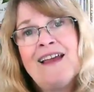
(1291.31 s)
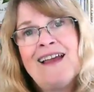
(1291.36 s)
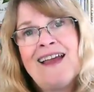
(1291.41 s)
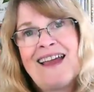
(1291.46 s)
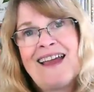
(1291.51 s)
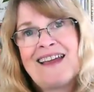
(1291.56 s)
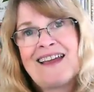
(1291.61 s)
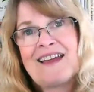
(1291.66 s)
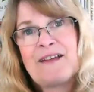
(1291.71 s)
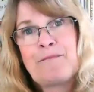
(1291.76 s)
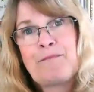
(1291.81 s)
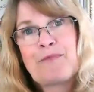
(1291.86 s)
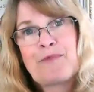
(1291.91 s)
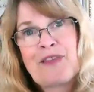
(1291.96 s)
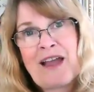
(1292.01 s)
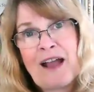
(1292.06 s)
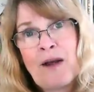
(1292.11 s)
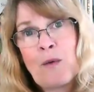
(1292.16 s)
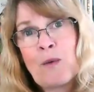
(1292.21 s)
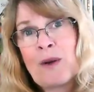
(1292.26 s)
And
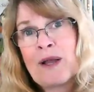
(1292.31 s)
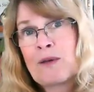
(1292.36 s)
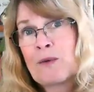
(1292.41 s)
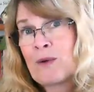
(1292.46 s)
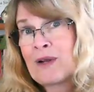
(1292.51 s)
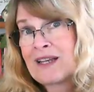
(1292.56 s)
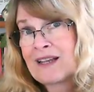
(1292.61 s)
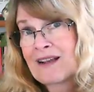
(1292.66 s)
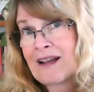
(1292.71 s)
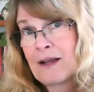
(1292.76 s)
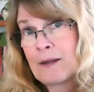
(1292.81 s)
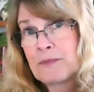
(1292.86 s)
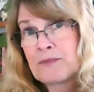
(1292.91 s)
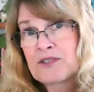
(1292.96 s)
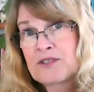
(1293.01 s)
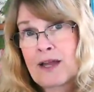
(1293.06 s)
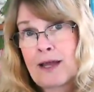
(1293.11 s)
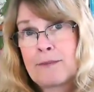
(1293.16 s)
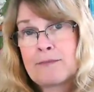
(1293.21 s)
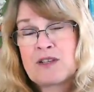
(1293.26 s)
that way, when it comes
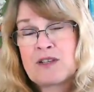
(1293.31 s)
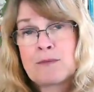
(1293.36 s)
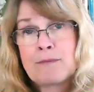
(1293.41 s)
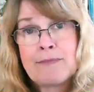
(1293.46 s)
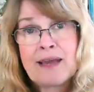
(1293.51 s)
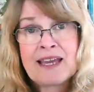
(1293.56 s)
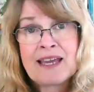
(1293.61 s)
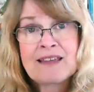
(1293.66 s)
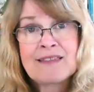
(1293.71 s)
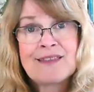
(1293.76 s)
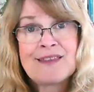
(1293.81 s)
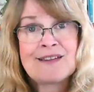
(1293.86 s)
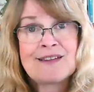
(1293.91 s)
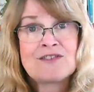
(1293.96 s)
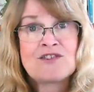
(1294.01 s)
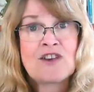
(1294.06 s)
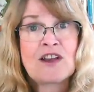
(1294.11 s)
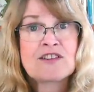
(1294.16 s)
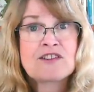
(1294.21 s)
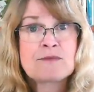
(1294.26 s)
time to make the
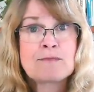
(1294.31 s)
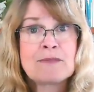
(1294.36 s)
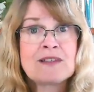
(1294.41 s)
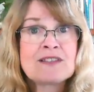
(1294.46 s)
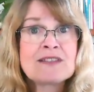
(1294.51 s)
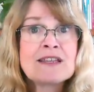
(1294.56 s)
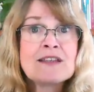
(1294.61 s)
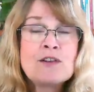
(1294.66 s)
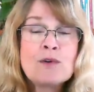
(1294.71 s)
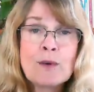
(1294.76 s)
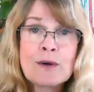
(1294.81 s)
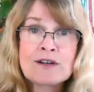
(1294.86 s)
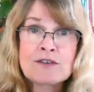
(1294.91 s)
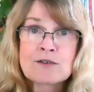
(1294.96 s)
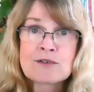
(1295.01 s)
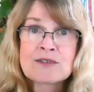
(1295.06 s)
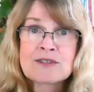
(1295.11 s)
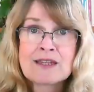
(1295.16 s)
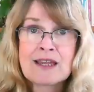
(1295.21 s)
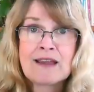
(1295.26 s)
adjustments, then you
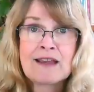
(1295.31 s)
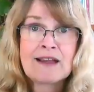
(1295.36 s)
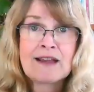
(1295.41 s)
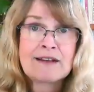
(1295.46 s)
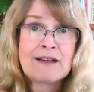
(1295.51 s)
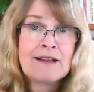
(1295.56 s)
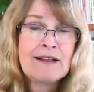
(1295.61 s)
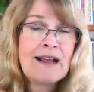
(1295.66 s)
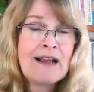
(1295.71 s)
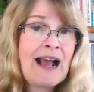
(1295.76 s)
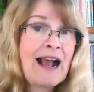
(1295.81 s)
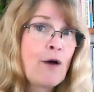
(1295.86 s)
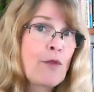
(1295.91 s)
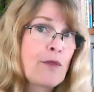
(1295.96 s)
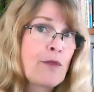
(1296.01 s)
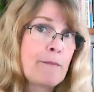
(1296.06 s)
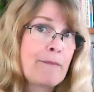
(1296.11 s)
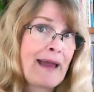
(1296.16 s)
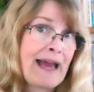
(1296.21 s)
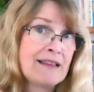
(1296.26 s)
understand how
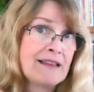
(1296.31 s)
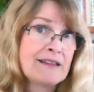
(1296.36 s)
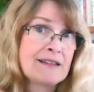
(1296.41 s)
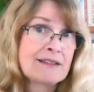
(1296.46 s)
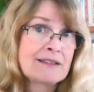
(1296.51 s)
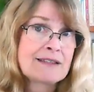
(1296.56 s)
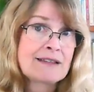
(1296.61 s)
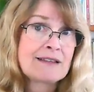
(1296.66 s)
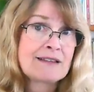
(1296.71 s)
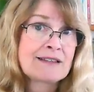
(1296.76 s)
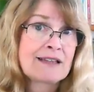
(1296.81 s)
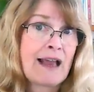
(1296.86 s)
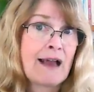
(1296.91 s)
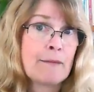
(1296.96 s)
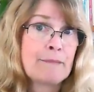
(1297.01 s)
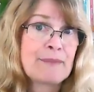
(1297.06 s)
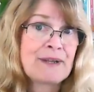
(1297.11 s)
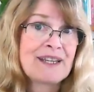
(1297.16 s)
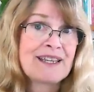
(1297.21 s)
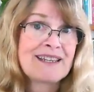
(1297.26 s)
the balance is
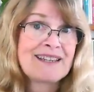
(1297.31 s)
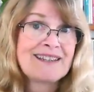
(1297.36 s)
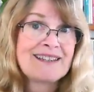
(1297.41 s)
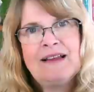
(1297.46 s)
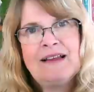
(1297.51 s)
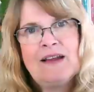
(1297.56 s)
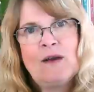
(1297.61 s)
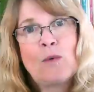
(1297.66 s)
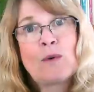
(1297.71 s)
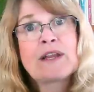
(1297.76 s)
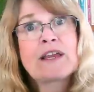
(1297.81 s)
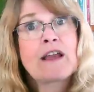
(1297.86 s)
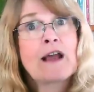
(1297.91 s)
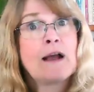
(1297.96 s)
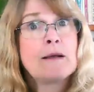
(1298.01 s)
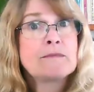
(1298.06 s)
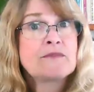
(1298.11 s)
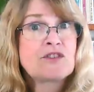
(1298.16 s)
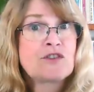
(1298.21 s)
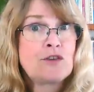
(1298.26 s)
happening. When it
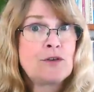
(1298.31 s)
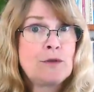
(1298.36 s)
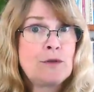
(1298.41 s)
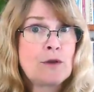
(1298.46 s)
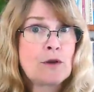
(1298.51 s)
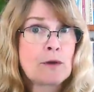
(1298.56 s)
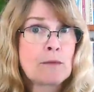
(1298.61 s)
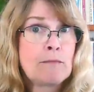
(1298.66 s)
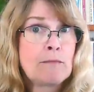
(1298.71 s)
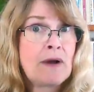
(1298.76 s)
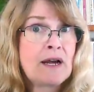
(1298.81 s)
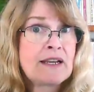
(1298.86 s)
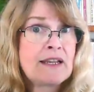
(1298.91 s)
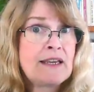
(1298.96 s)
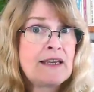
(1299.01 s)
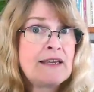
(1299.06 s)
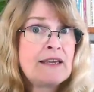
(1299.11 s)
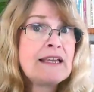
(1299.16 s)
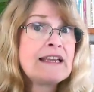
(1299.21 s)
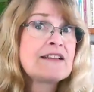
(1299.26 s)
comes to your
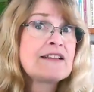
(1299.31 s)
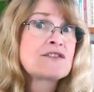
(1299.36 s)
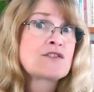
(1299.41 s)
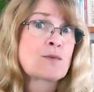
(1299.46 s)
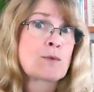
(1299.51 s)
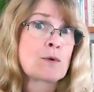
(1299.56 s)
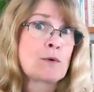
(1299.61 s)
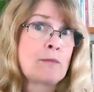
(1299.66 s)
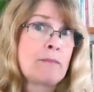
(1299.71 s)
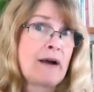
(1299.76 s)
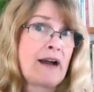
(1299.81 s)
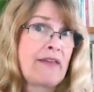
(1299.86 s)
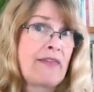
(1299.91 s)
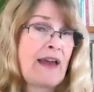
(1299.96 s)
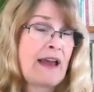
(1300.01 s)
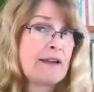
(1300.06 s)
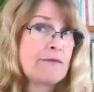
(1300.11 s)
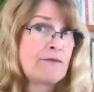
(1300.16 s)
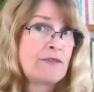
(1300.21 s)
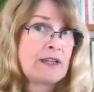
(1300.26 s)
money, it's ruled by
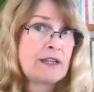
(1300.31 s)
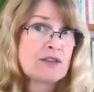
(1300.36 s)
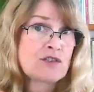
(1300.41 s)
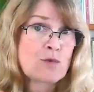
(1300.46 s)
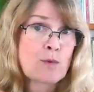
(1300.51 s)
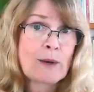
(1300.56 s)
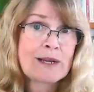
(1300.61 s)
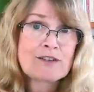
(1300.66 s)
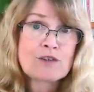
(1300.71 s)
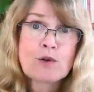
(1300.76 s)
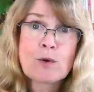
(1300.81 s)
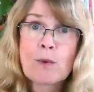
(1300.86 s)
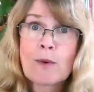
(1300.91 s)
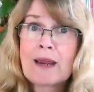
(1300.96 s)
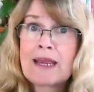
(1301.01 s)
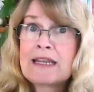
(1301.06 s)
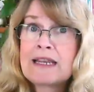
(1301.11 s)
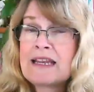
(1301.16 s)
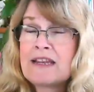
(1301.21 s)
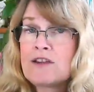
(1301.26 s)
that Venus
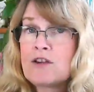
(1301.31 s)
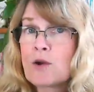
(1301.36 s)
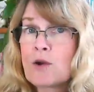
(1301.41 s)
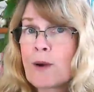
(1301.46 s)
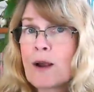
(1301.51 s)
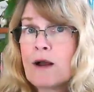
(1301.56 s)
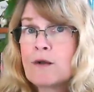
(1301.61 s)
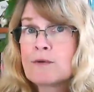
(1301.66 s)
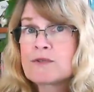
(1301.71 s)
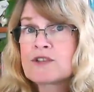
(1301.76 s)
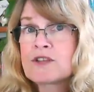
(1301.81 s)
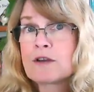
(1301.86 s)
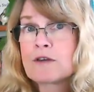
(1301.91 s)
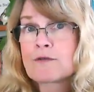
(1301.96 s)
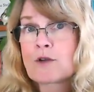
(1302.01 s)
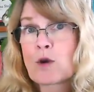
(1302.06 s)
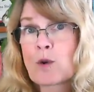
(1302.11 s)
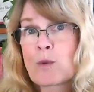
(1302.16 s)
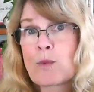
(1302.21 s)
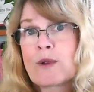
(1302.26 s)
retrograde in your house of
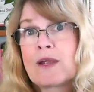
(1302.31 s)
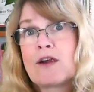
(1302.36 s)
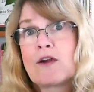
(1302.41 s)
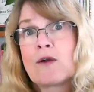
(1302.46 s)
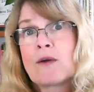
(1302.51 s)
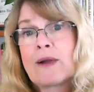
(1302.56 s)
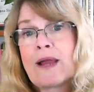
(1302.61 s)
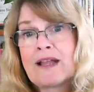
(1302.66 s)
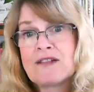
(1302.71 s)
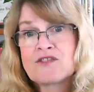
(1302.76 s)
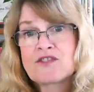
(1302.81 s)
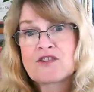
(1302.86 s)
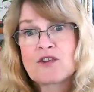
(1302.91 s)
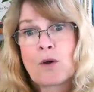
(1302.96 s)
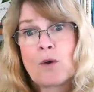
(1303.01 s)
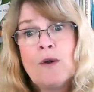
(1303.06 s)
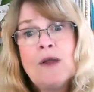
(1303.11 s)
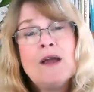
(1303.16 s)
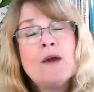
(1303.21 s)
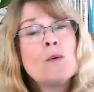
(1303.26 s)
career. And
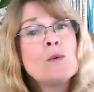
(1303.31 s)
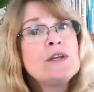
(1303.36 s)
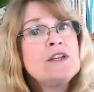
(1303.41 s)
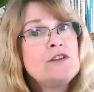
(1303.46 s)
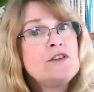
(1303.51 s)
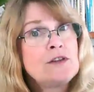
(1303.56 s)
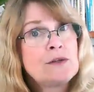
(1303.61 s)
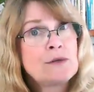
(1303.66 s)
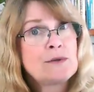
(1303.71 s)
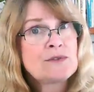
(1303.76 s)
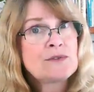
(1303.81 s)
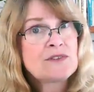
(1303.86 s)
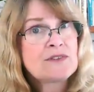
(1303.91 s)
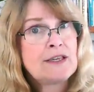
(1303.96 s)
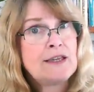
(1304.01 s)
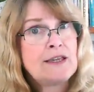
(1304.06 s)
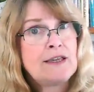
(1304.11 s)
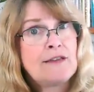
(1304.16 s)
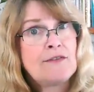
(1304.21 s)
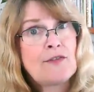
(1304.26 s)
so we do
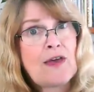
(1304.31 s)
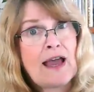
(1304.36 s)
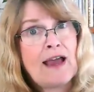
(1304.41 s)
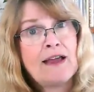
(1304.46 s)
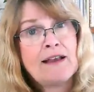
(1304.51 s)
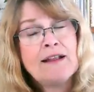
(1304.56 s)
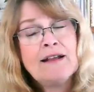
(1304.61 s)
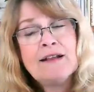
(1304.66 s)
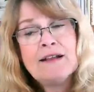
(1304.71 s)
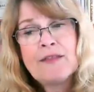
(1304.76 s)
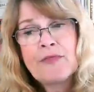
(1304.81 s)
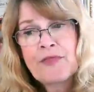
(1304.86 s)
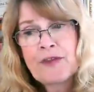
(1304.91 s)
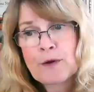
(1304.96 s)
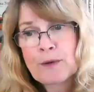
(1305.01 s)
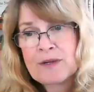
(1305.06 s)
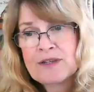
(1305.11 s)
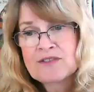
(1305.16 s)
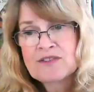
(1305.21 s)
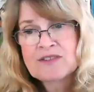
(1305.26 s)
see that
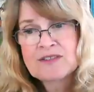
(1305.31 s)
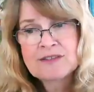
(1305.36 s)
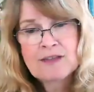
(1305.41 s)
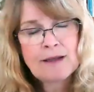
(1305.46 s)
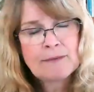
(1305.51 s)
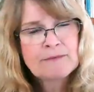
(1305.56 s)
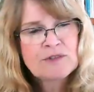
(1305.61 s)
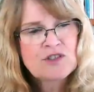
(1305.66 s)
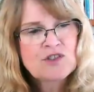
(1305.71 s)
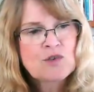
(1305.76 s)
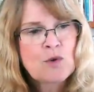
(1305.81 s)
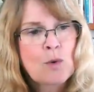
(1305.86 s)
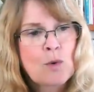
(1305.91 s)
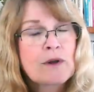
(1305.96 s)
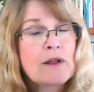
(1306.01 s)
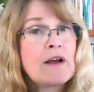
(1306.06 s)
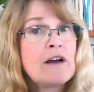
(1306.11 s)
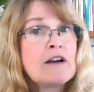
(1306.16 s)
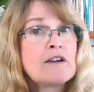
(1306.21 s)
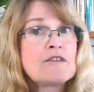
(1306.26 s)
there is some sort
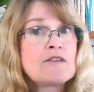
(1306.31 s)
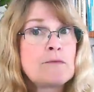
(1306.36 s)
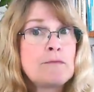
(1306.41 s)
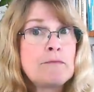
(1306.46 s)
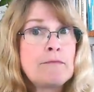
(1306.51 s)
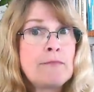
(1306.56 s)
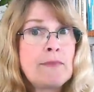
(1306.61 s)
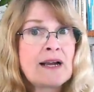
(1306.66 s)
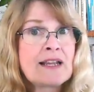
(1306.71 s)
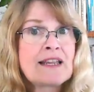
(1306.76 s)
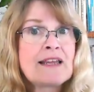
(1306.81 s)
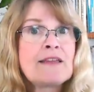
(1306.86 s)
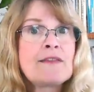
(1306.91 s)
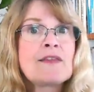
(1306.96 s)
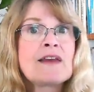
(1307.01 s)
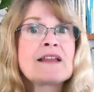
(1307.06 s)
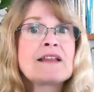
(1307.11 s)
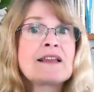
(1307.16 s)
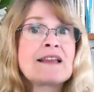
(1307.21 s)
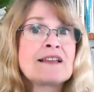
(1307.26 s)
of money
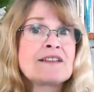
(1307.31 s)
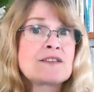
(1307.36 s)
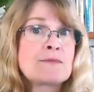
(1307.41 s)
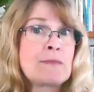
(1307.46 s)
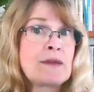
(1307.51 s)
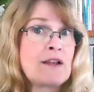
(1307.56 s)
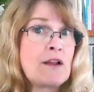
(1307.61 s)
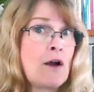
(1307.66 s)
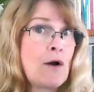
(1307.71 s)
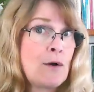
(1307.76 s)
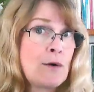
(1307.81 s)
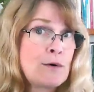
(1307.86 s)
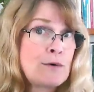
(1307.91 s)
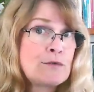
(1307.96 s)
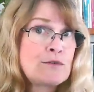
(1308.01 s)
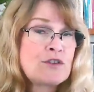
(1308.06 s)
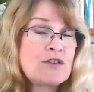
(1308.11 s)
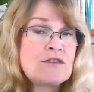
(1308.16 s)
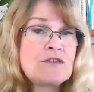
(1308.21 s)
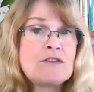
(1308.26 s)
that has been owed
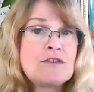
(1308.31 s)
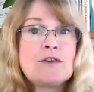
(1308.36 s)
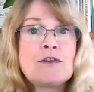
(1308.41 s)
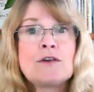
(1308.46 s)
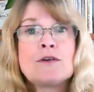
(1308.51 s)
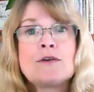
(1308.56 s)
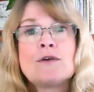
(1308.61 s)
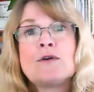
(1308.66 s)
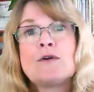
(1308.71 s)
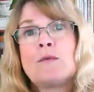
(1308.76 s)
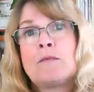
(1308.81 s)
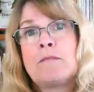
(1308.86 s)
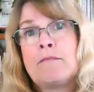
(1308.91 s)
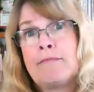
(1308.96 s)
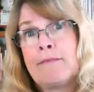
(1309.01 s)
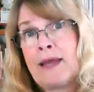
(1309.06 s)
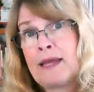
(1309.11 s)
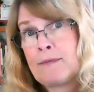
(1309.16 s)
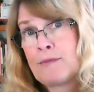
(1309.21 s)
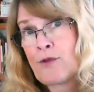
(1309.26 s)
to you,
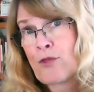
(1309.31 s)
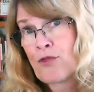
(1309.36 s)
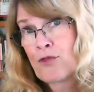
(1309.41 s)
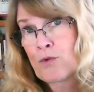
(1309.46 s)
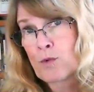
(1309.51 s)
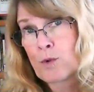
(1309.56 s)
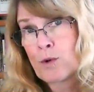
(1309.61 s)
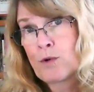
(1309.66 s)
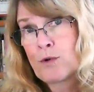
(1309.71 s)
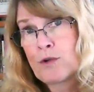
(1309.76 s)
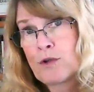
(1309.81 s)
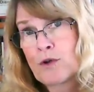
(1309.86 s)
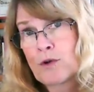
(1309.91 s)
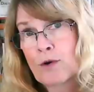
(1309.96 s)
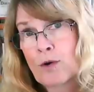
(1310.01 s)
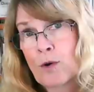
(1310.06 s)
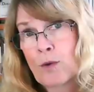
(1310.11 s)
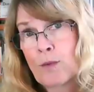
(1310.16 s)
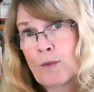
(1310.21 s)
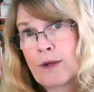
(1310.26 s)
maybe through your
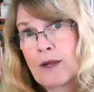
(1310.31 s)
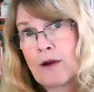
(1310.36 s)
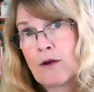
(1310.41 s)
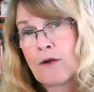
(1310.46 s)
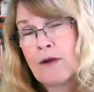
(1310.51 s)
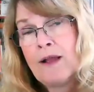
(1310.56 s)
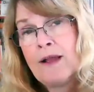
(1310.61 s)
career,